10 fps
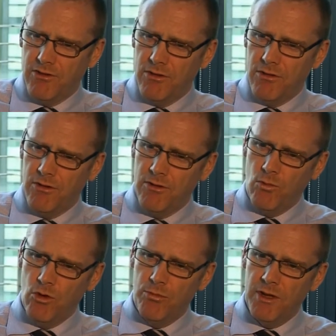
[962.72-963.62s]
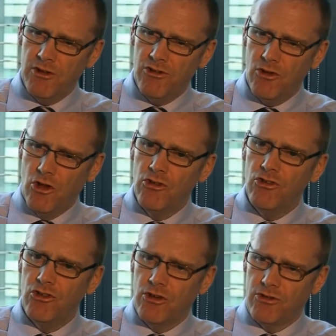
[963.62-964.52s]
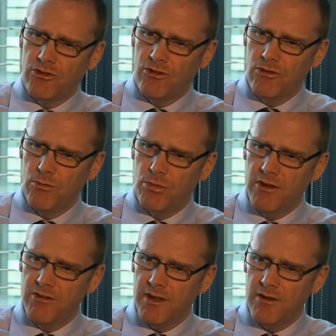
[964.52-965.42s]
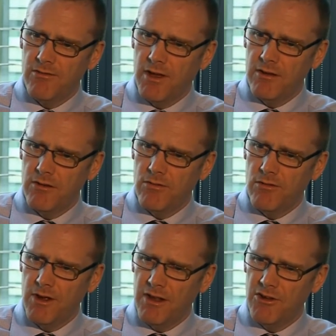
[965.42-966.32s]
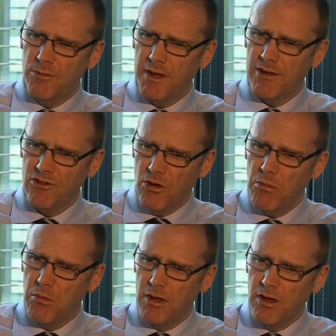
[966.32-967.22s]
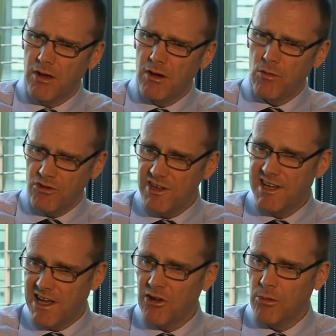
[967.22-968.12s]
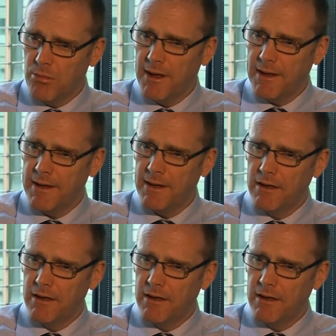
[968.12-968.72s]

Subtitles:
that it would be unjust to imprison a defendant for failure to pay a sum which he cannot pay.